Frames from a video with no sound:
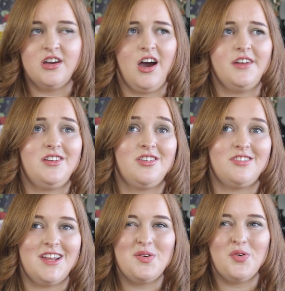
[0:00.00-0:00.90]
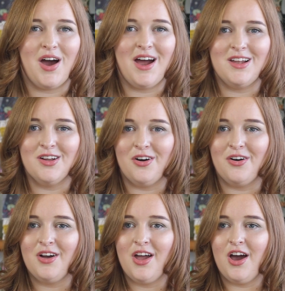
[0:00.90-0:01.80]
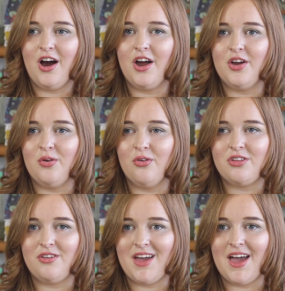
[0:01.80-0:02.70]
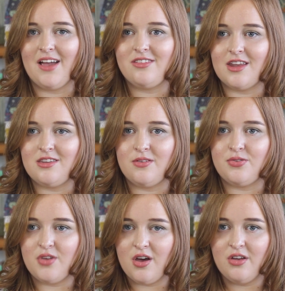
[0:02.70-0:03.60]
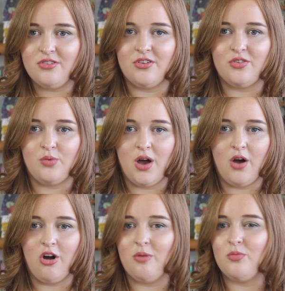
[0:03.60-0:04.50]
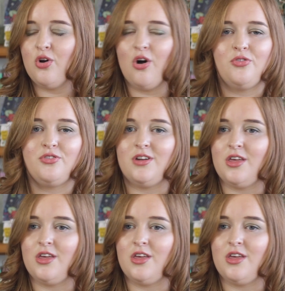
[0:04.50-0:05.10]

I need to sleep quite a lot. I also get excessive thirst as well. I'm constantly